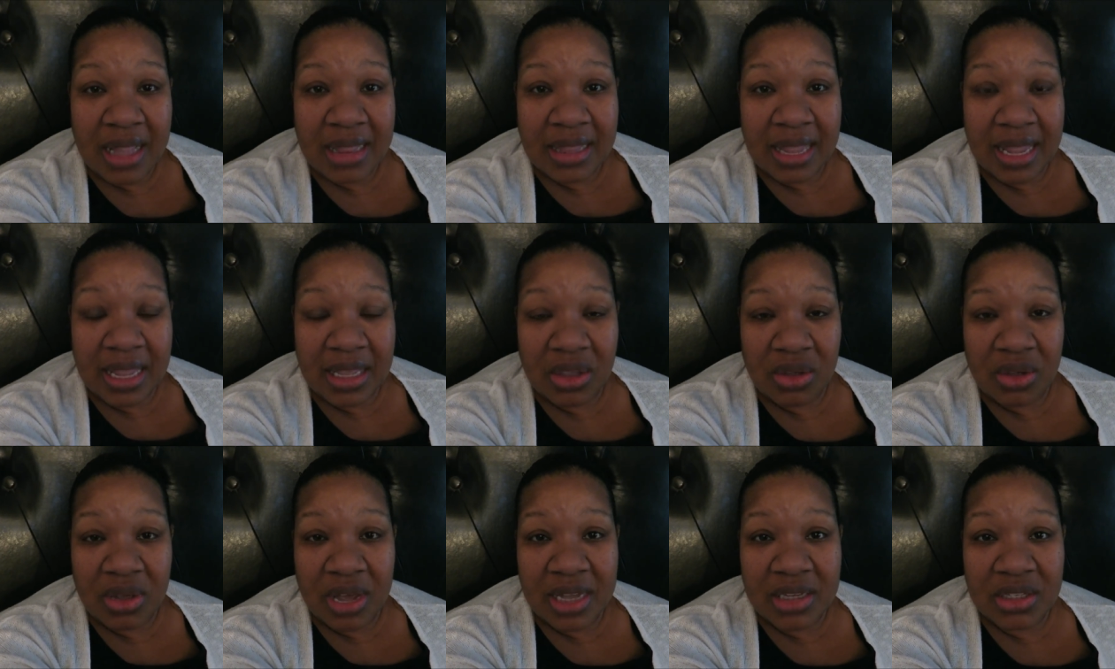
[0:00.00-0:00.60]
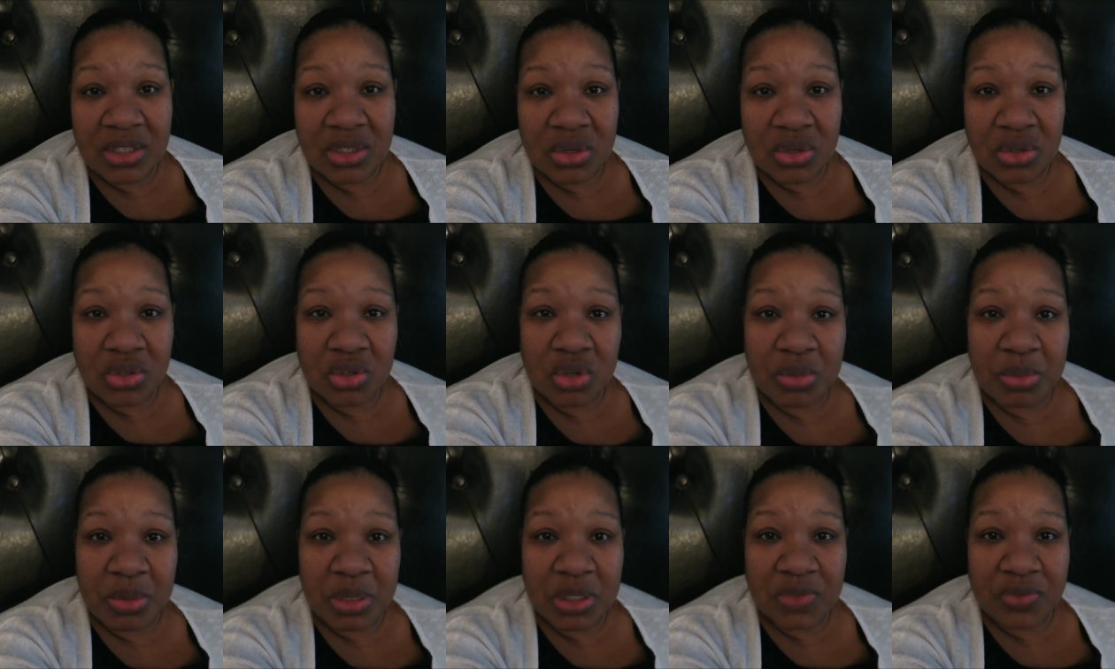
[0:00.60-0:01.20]
Thank you guys so
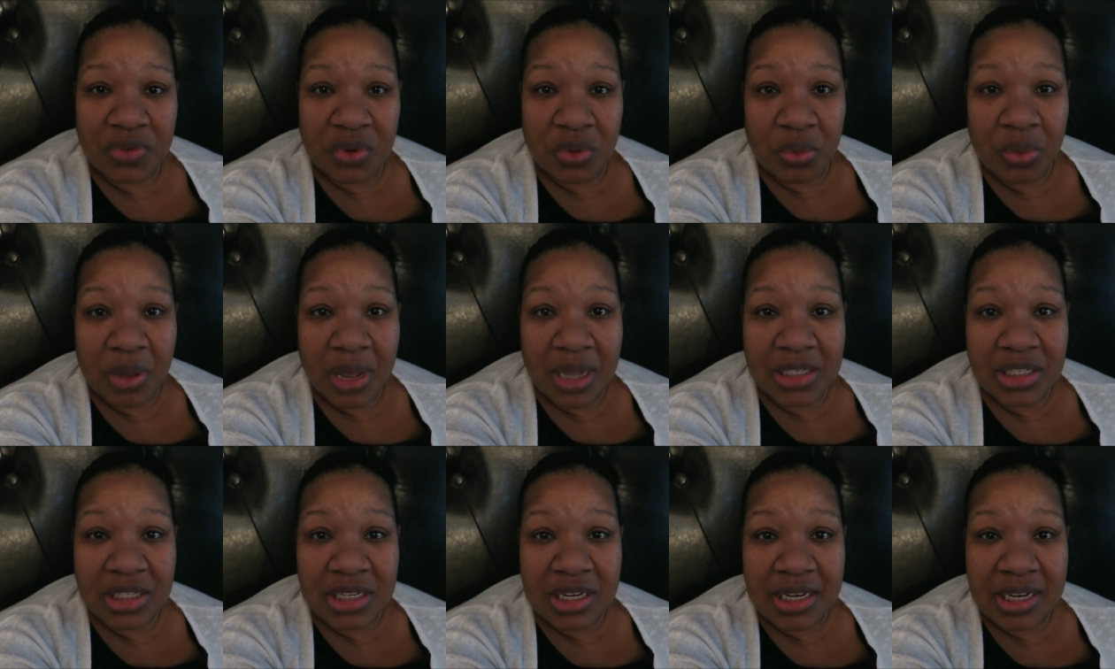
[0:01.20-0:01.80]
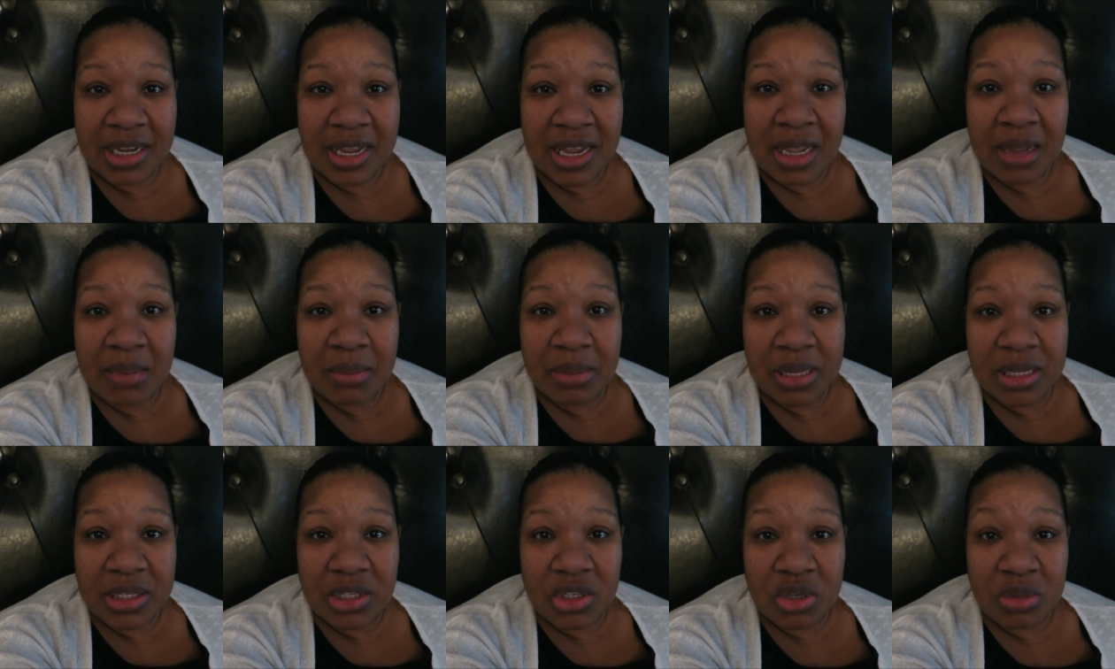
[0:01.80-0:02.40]
much for watching.
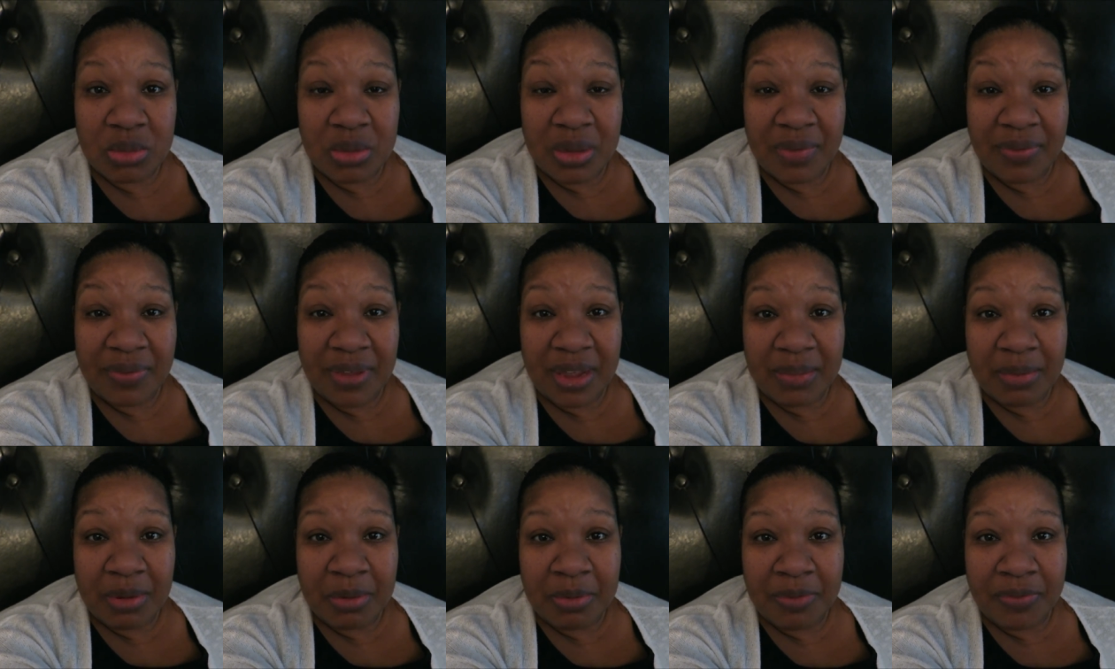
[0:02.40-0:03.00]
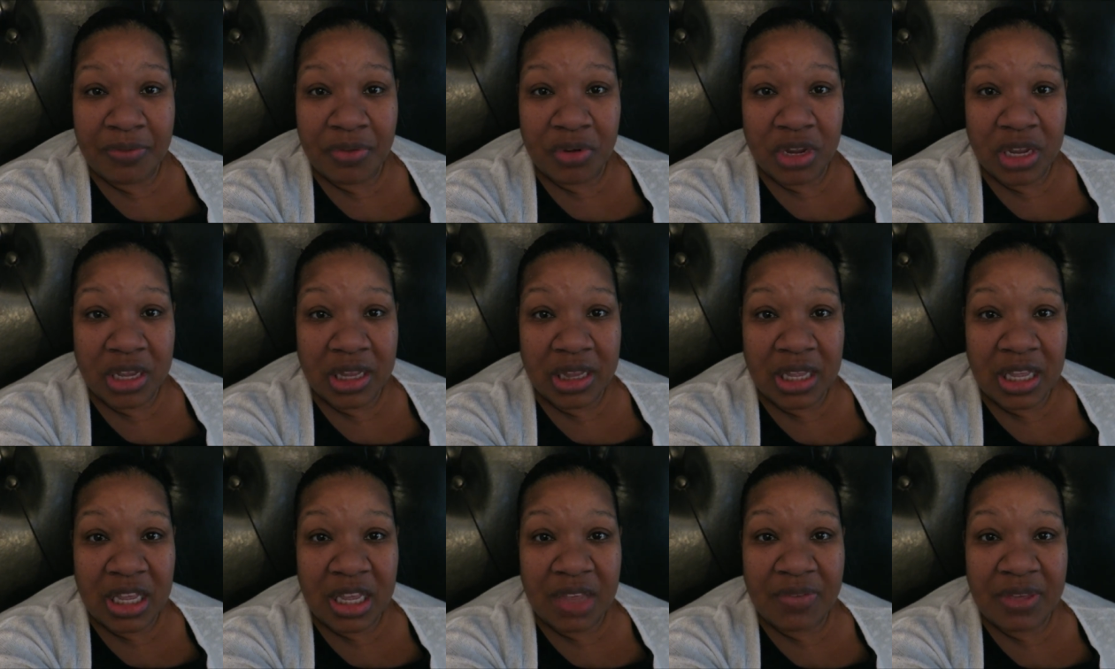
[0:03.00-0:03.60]
Please do me a favor before you
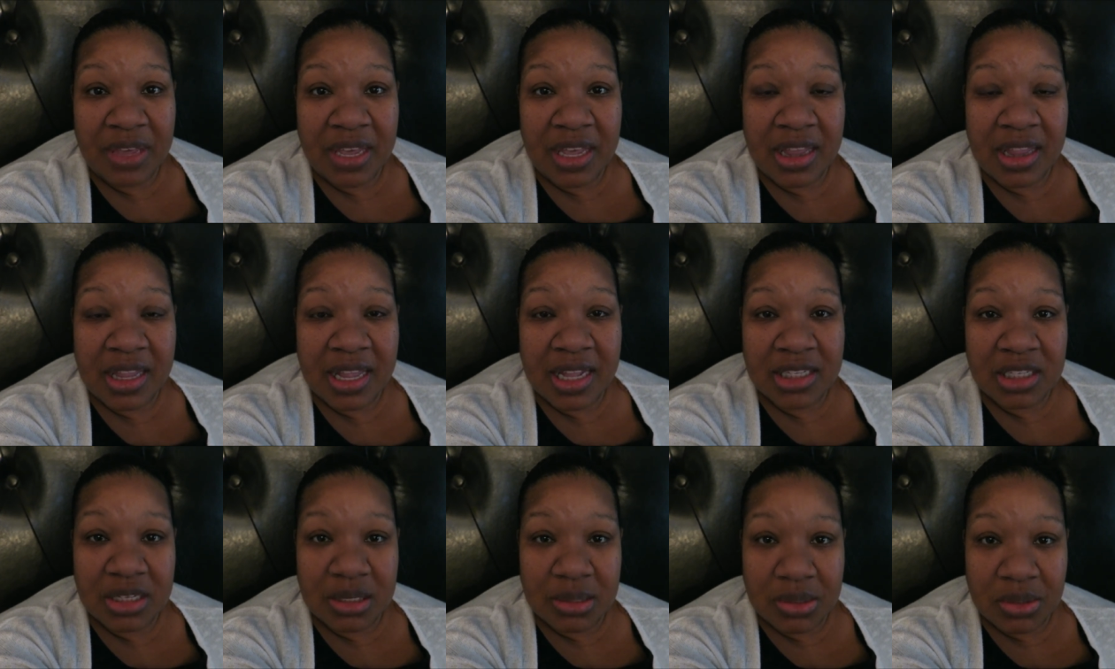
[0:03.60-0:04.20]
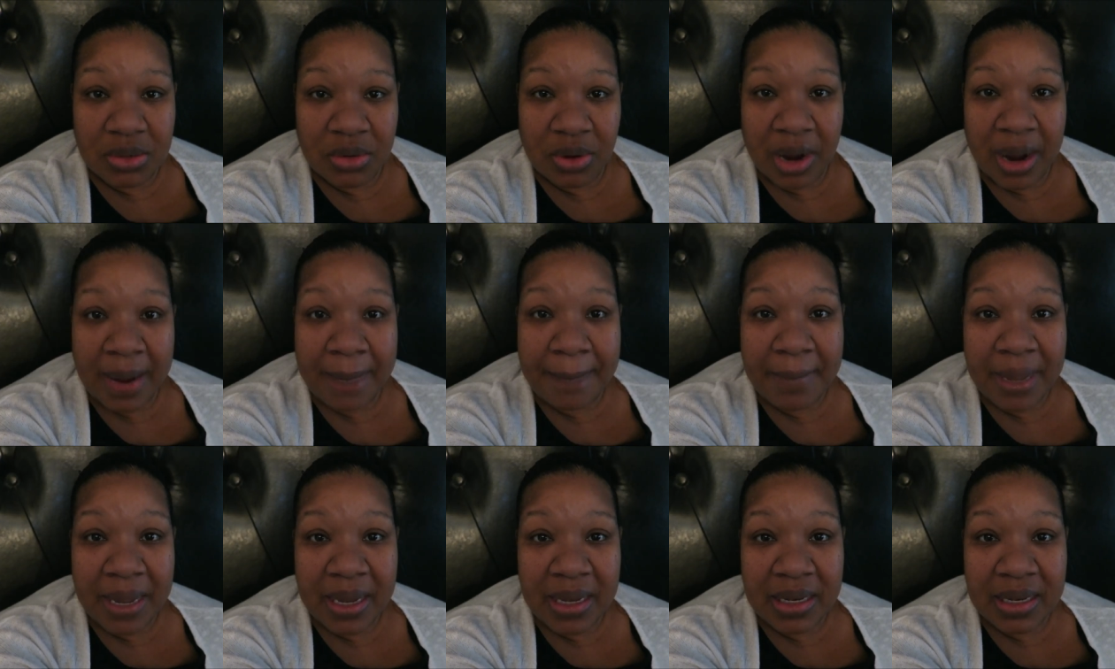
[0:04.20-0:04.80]
leave. Hit that
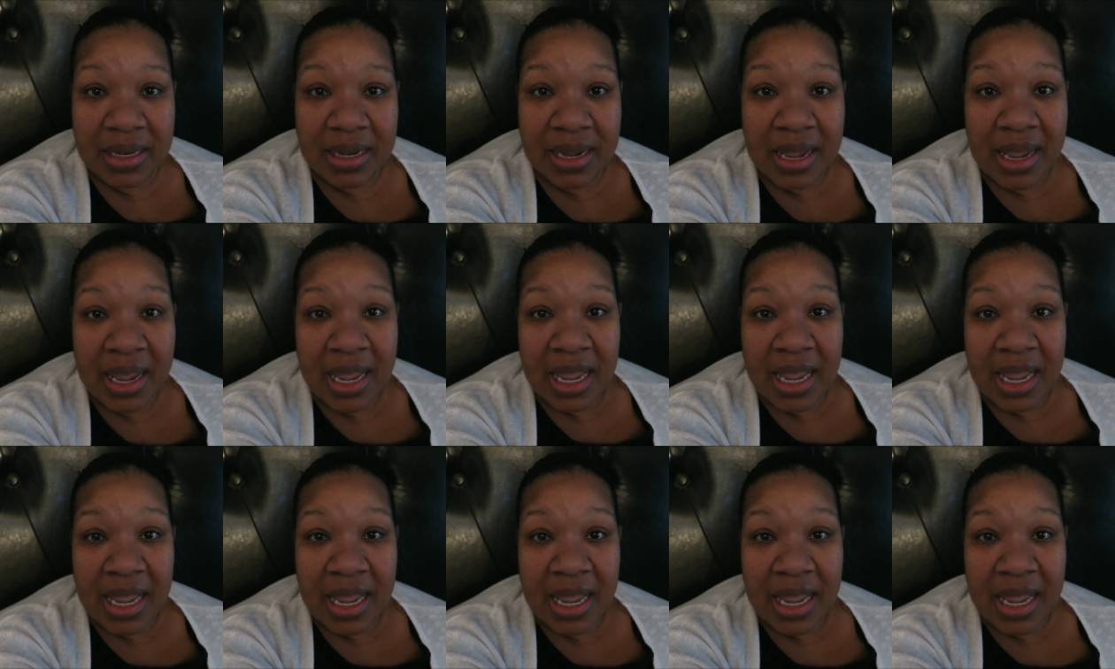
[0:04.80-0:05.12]
subscribe button